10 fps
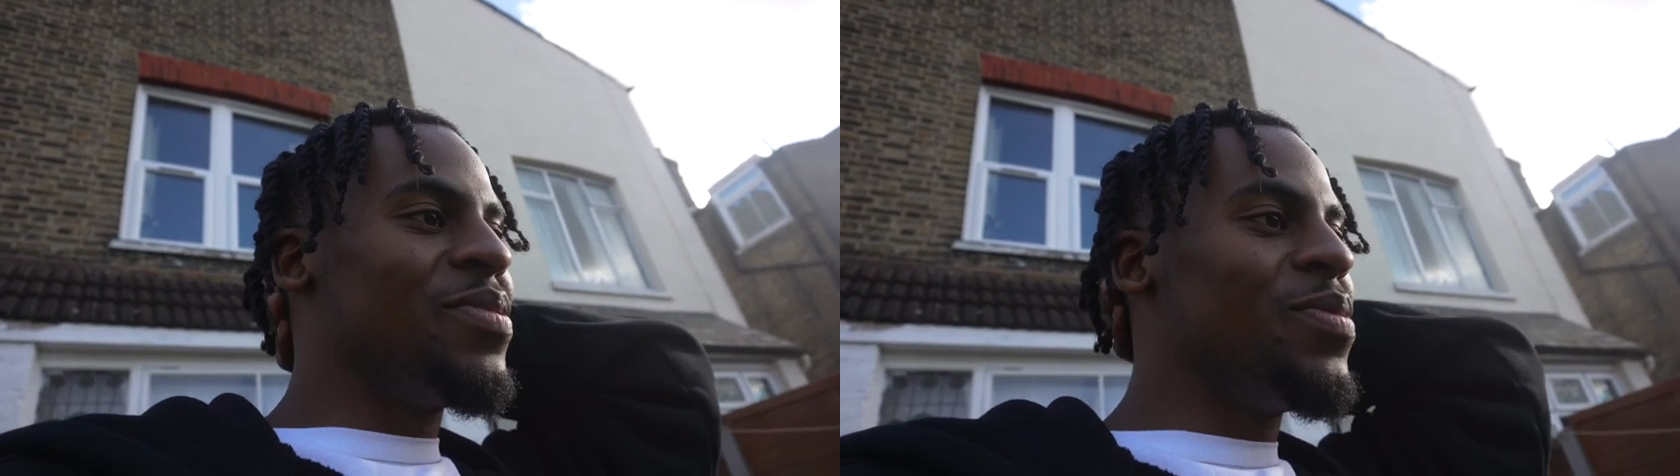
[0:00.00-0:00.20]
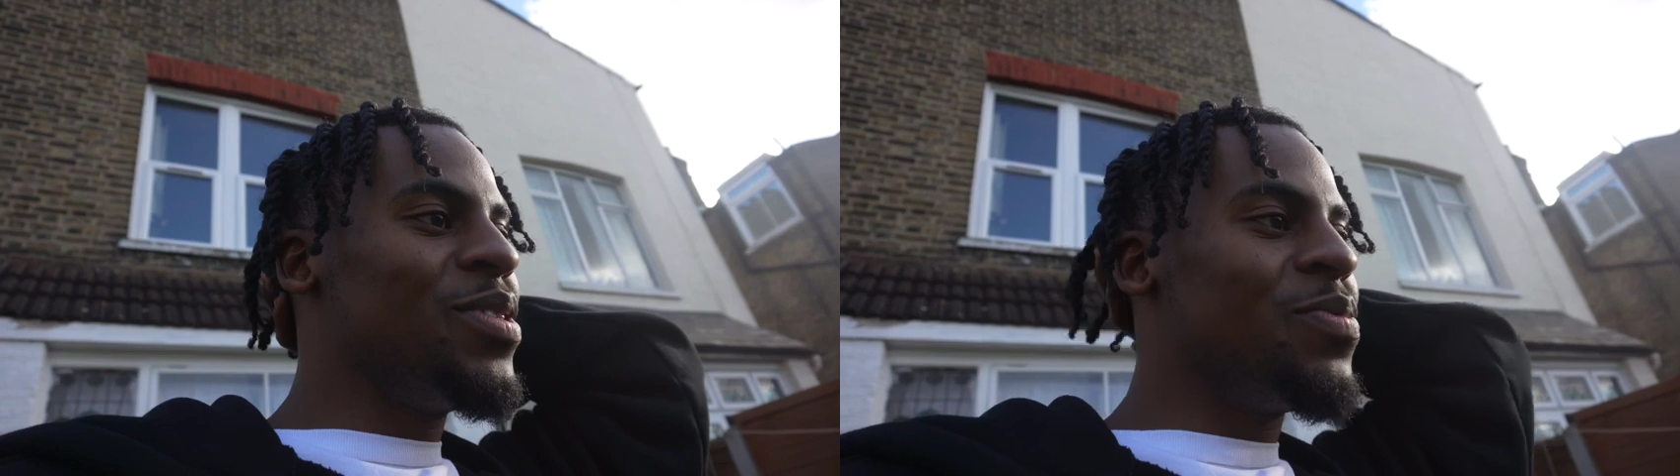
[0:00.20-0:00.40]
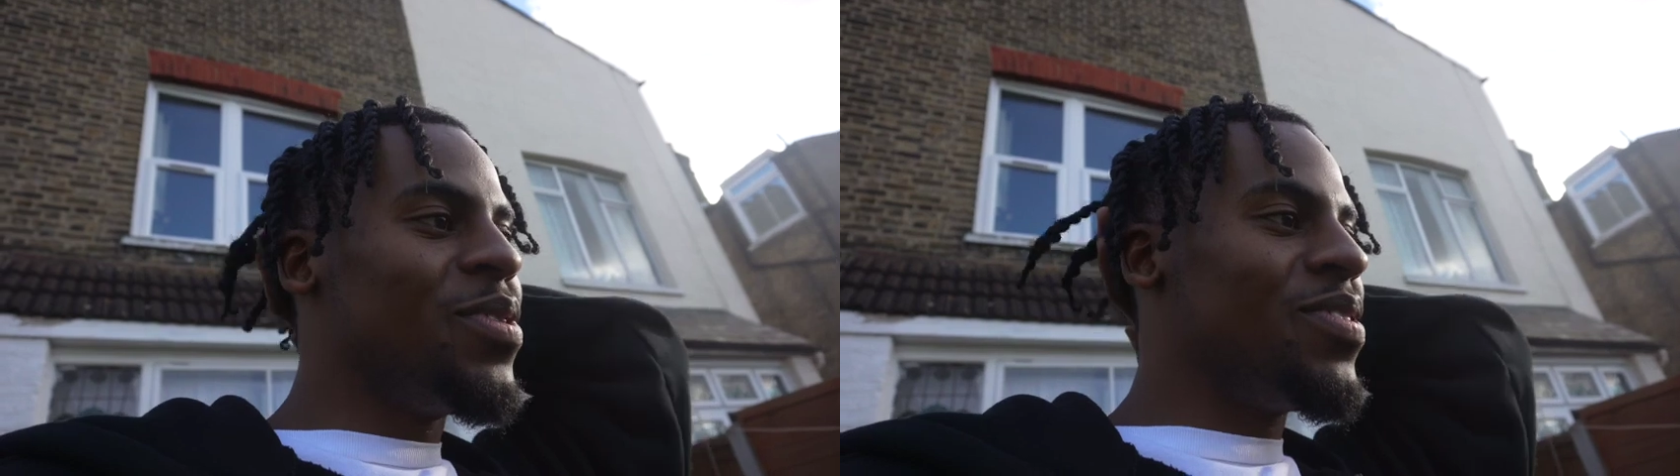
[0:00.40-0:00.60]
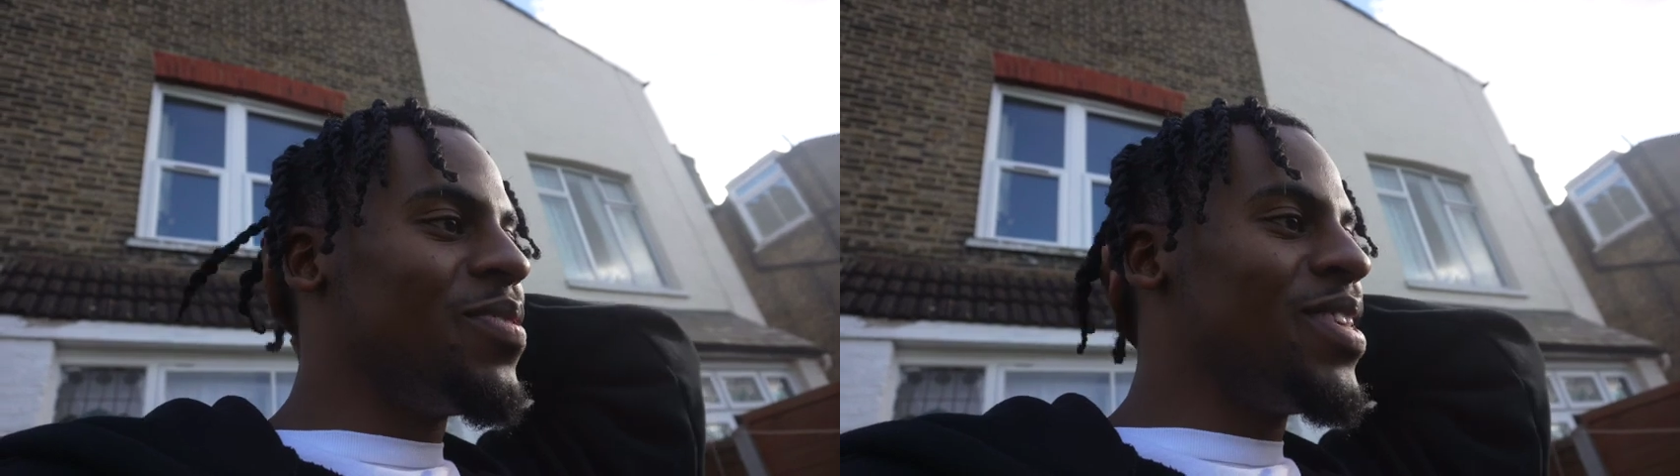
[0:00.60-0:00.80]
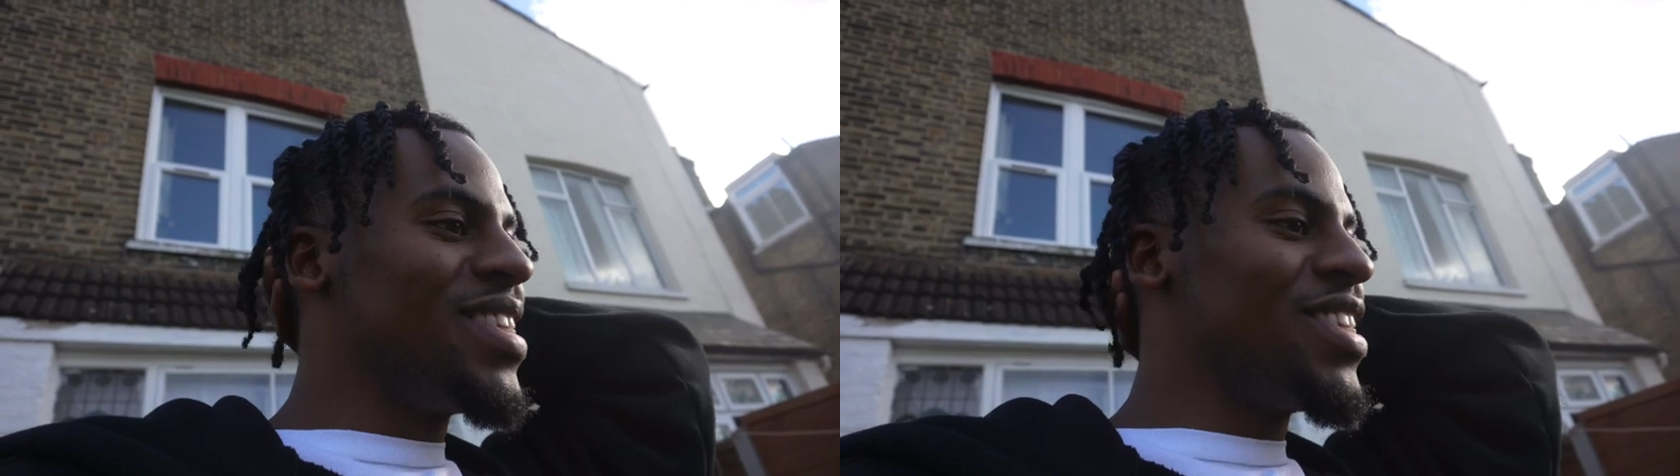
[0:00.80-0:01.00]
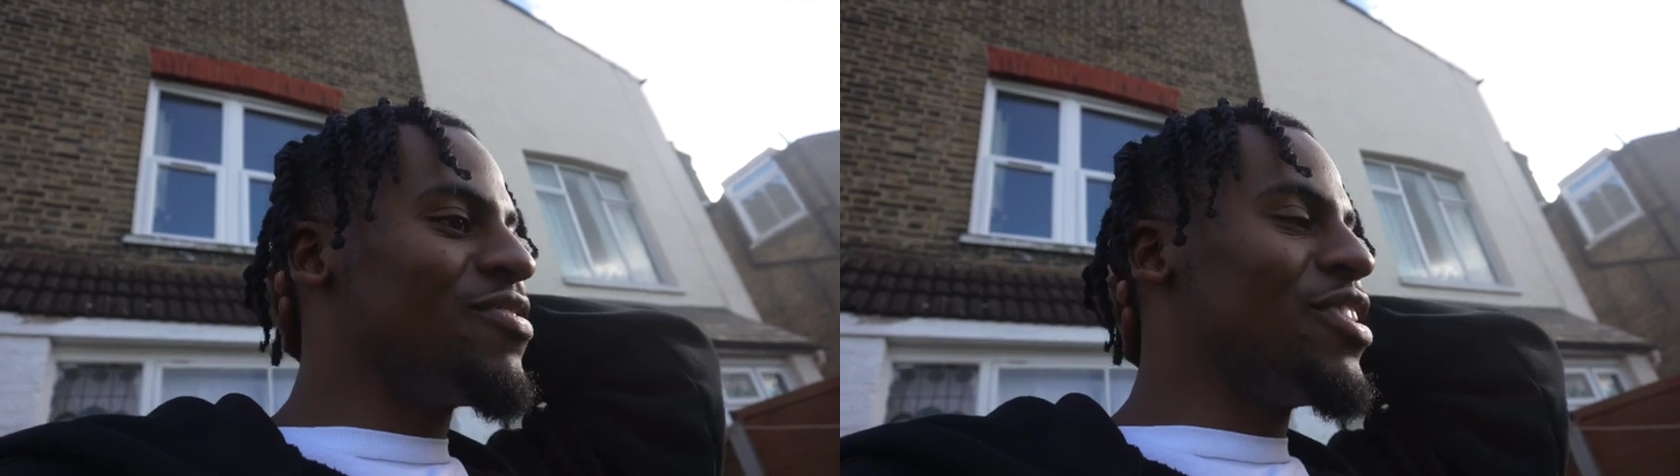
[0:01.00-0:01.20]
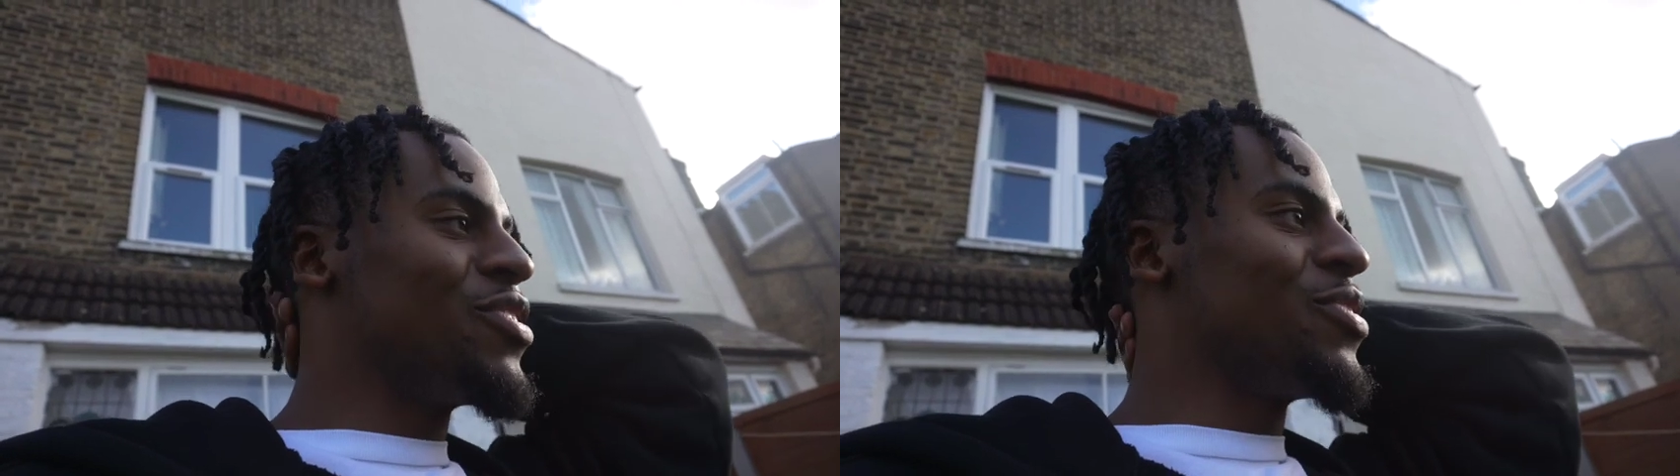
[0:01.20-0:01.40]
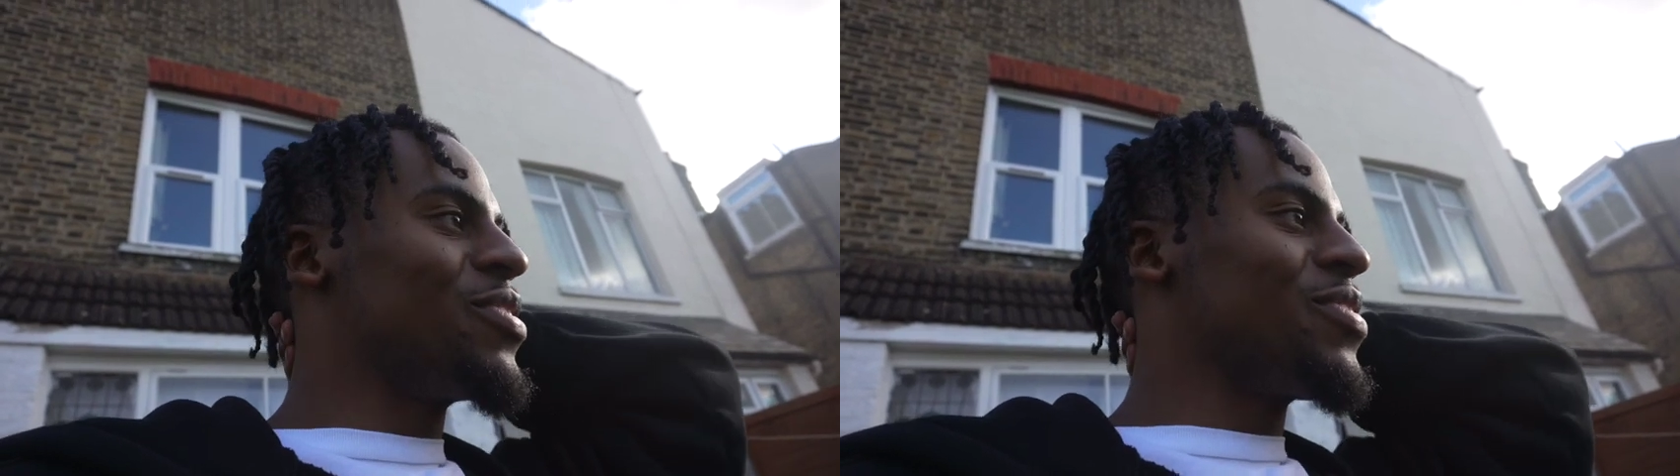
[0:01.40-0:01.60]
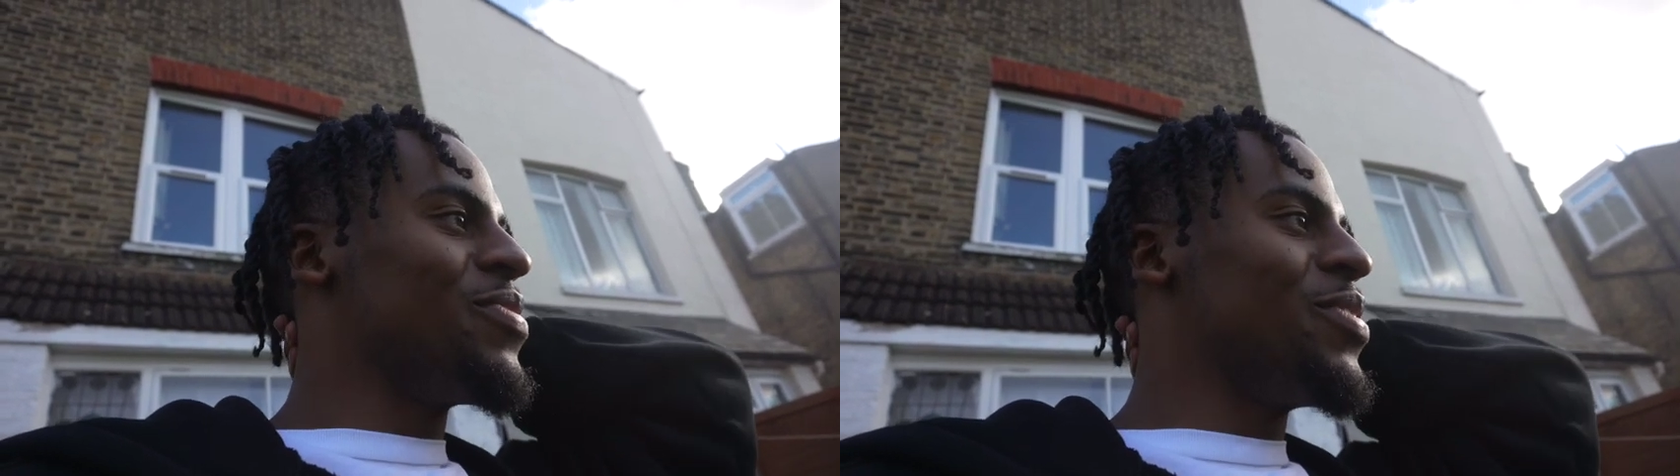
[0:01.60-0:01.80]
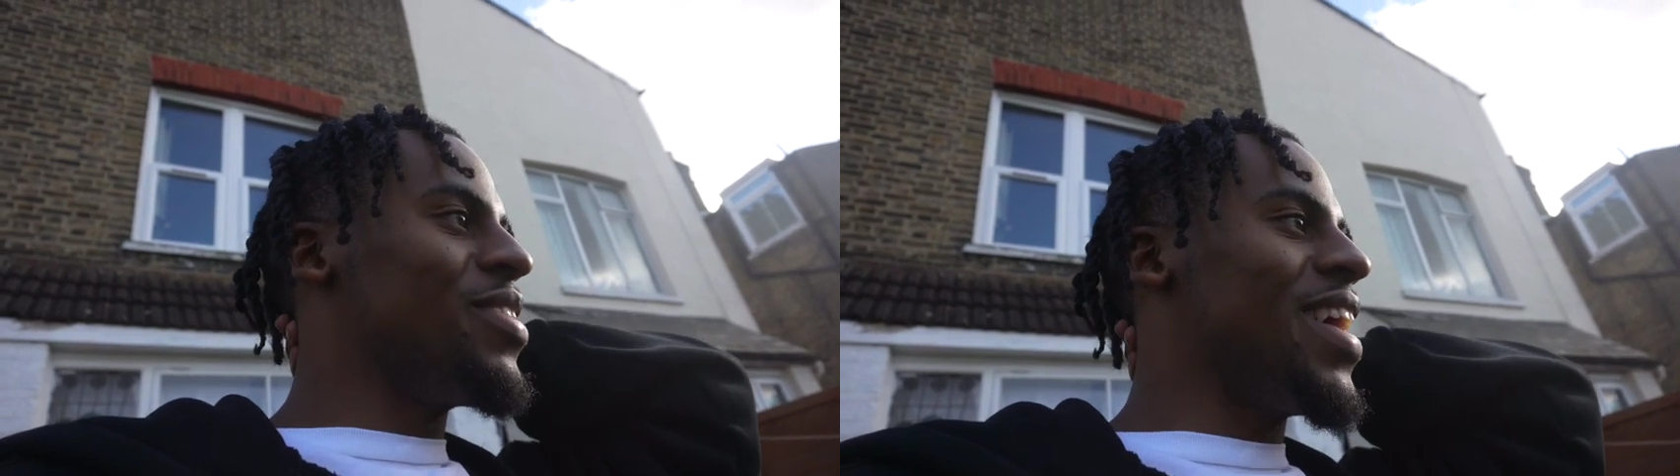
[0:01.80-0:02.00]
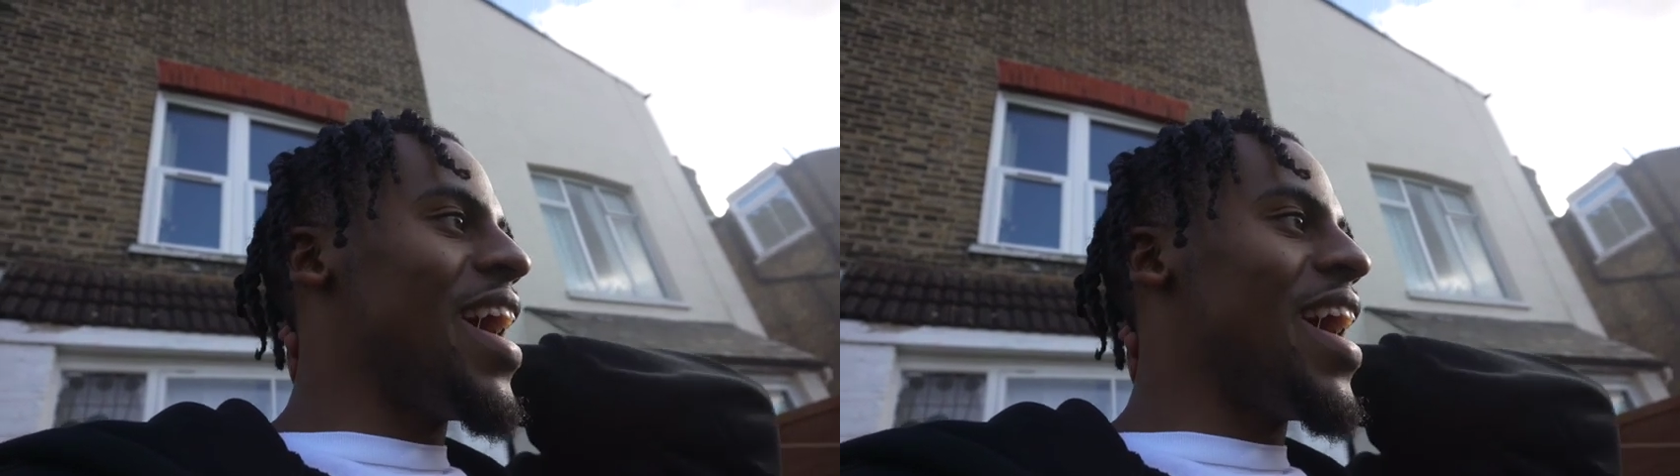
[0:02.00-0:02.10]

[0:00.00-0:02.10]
What's this restaurant? What?